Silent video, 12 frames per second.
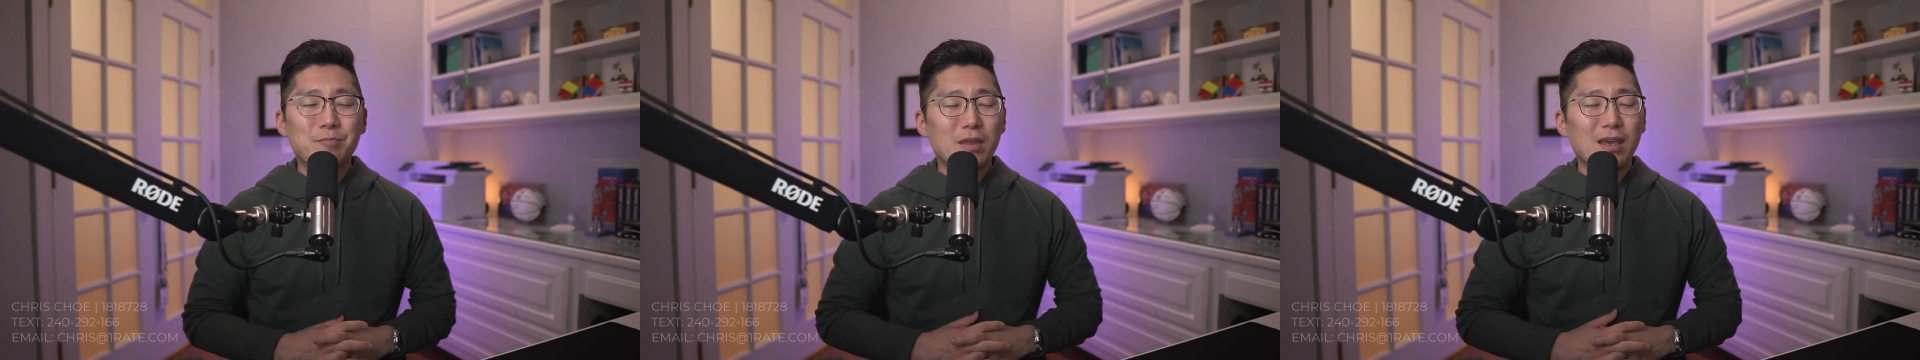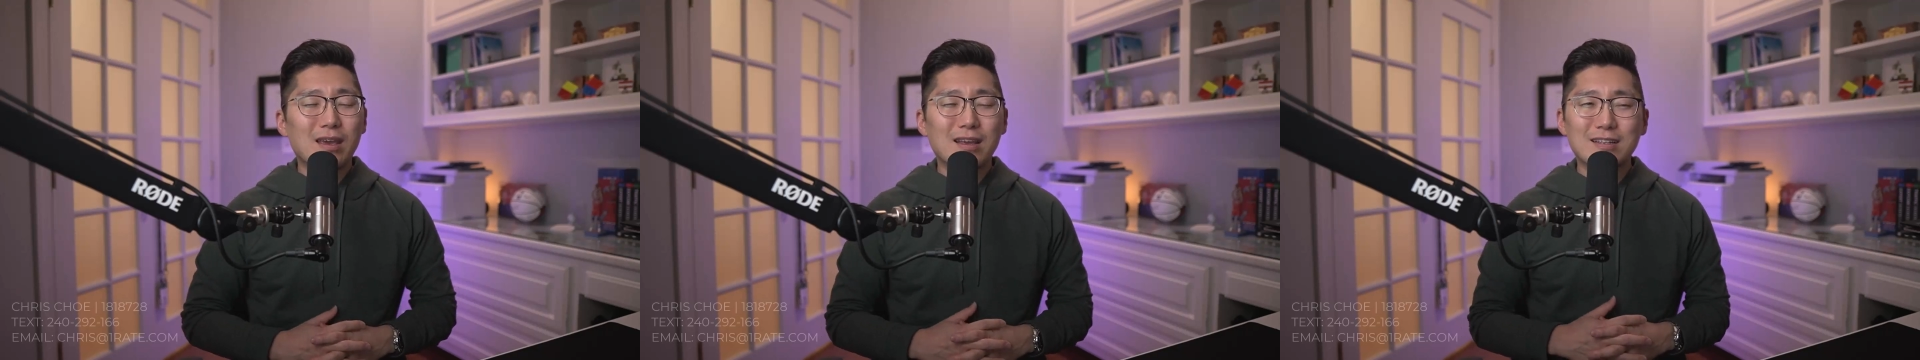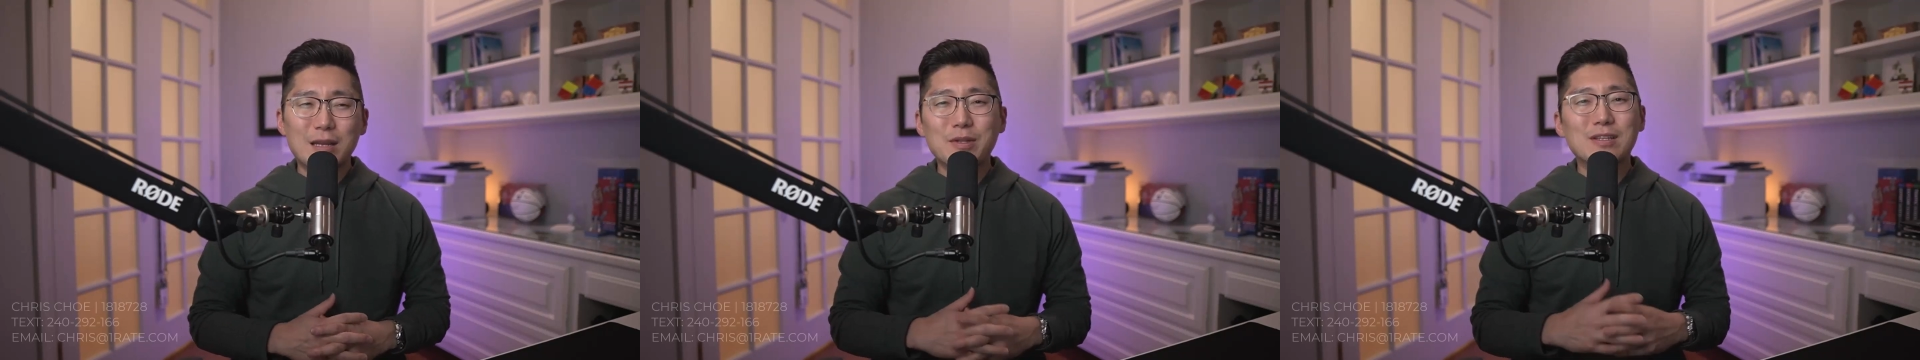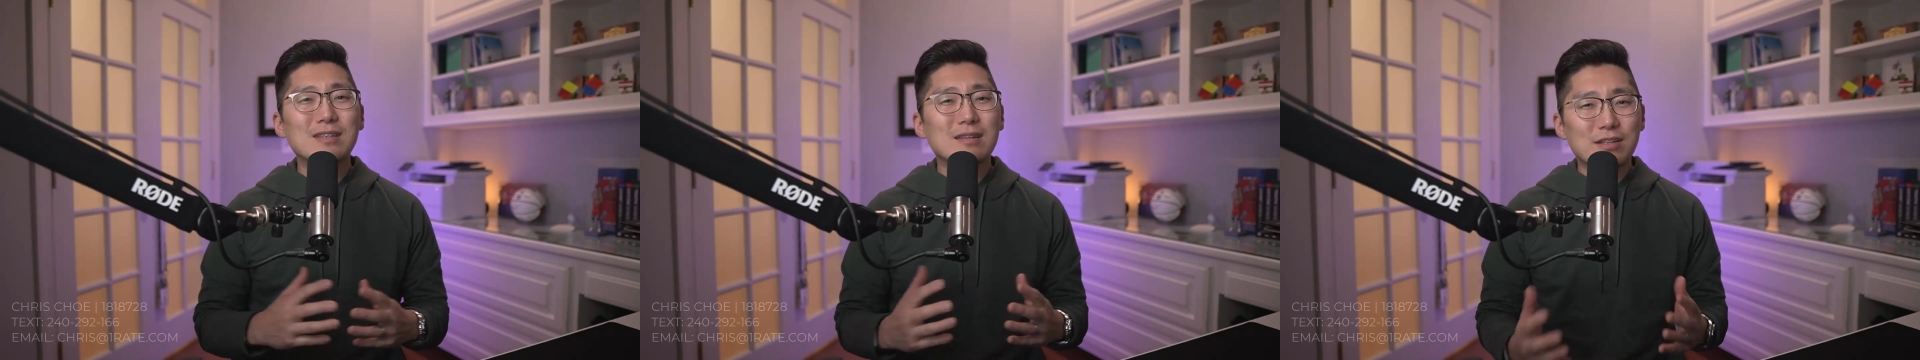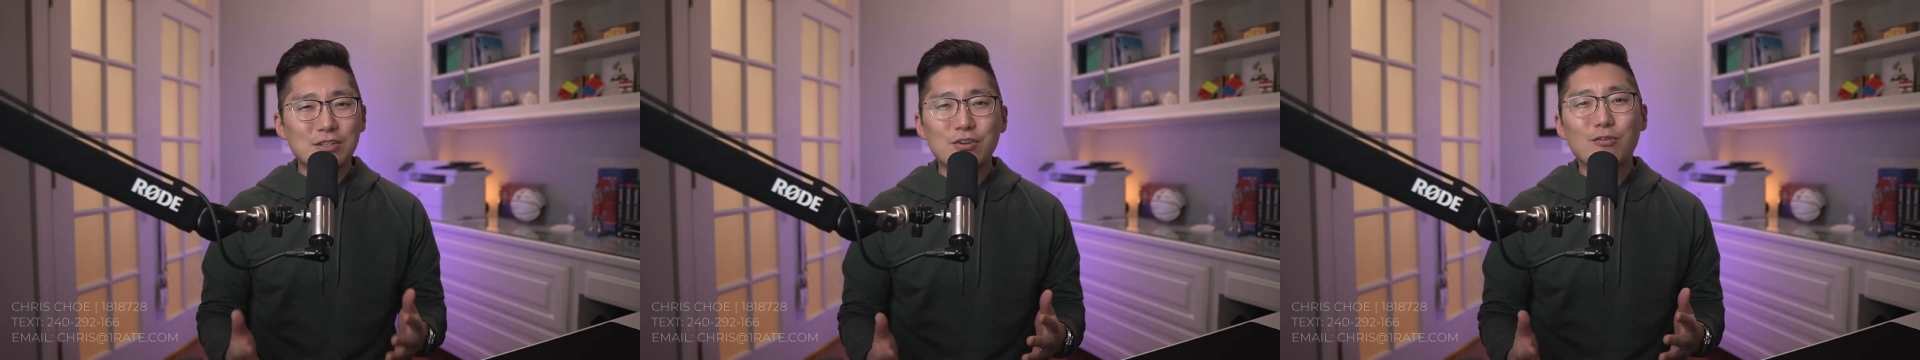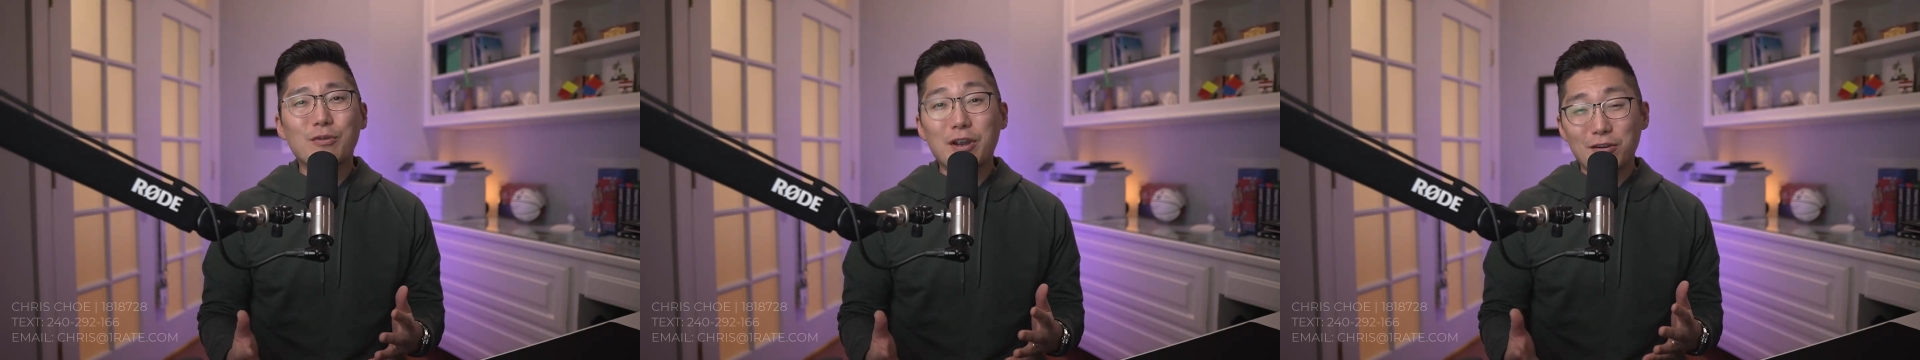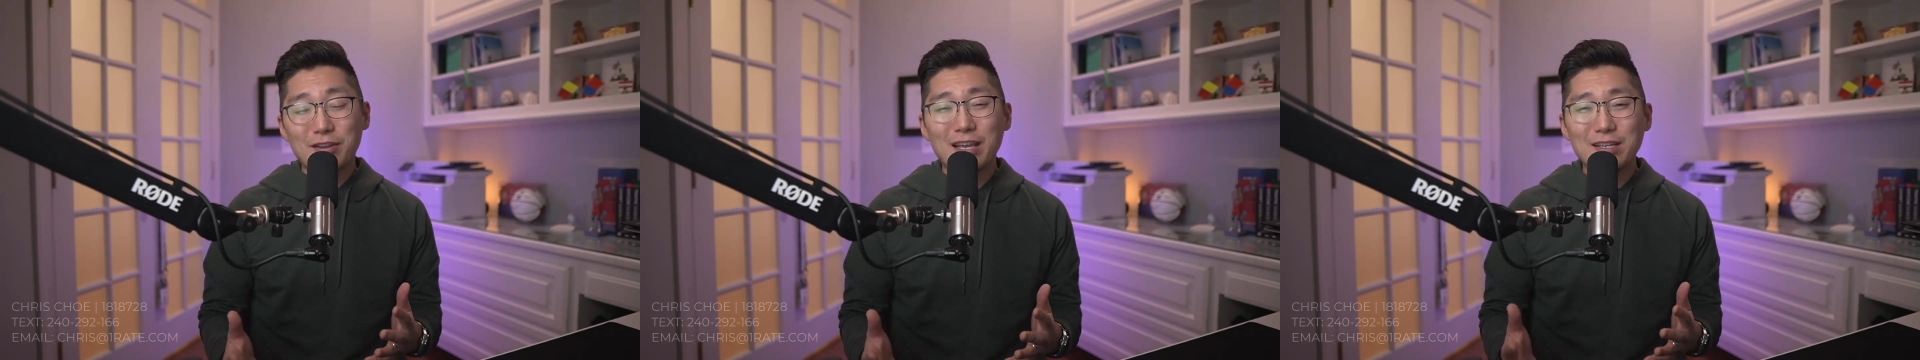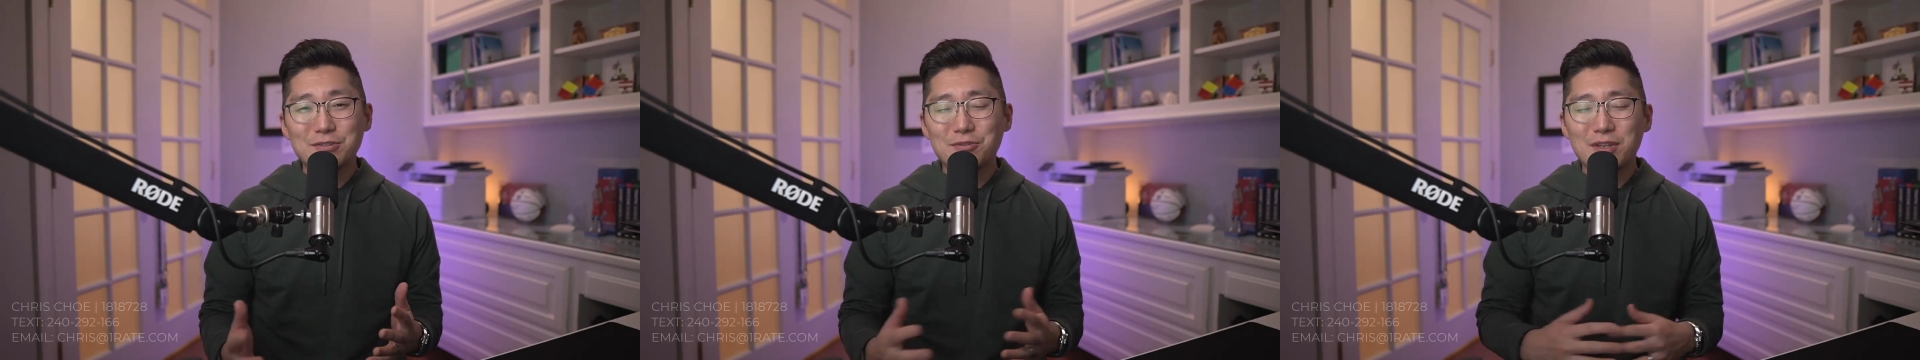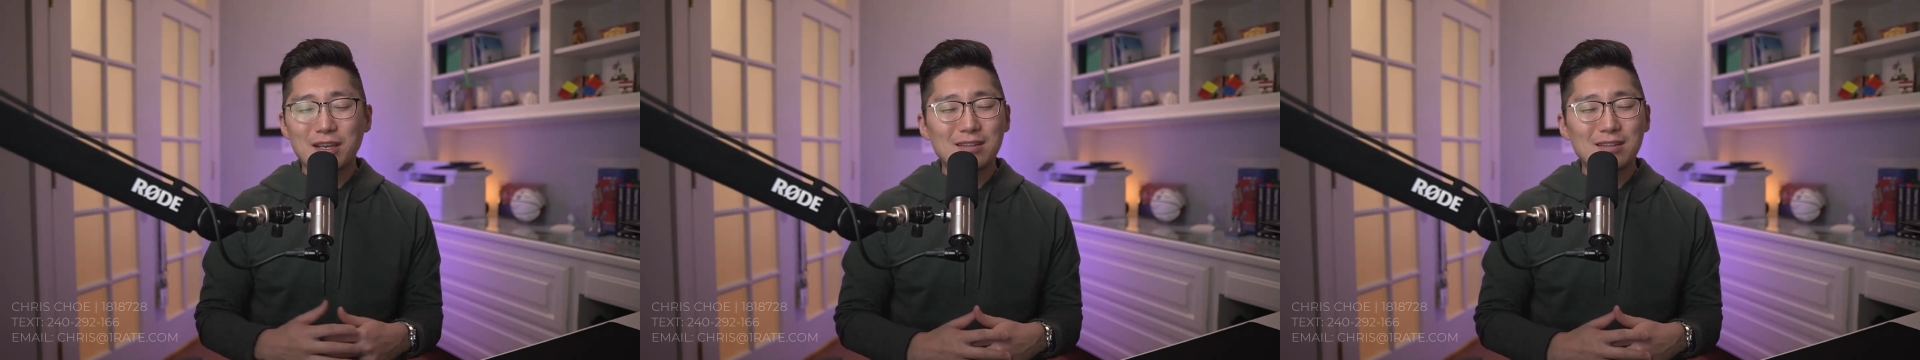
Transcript: and I mean, th these are rare occasions, okay?